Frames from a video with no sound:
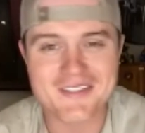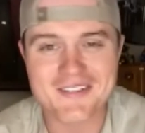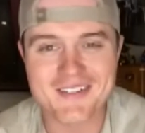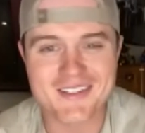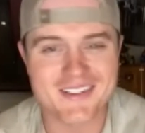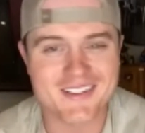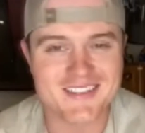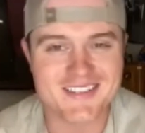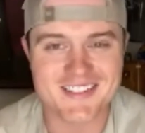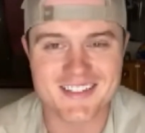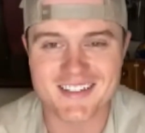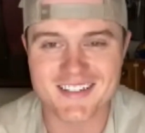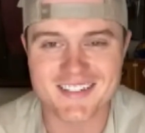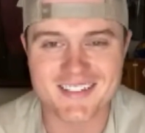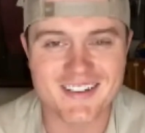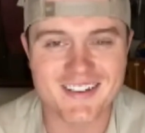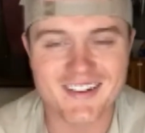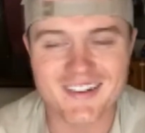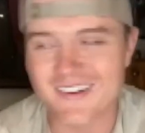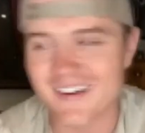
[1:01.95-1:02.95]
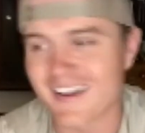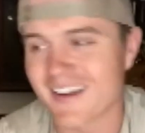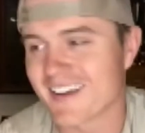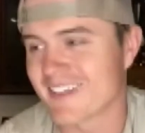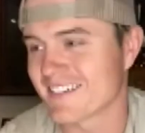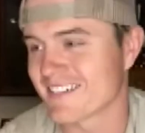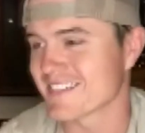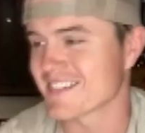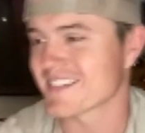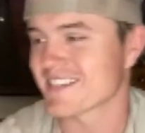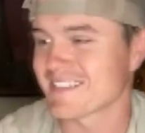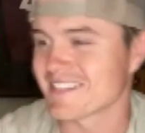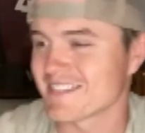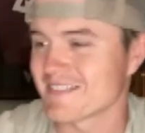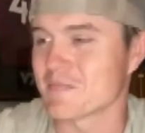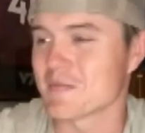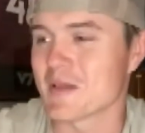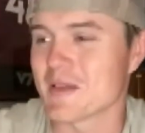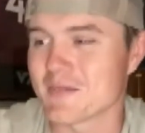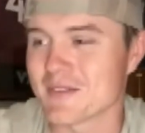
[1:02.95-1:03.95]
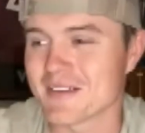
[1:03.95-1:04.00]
And I was like, all right, maybe